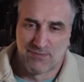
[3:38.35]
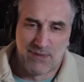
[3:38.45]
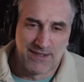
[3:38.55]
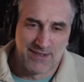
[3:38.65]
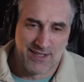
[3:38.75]

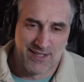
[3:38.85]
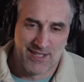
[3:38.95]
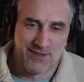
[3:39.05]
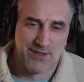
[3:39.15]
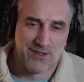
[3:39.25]
Okay.
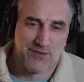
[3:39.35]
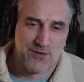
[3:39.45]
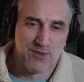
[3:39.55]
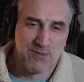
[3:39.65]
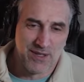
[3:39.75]
Even a
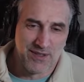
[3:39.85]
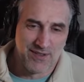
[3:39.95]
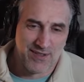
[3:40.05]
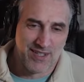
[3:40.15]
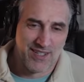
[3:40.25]
few minutes.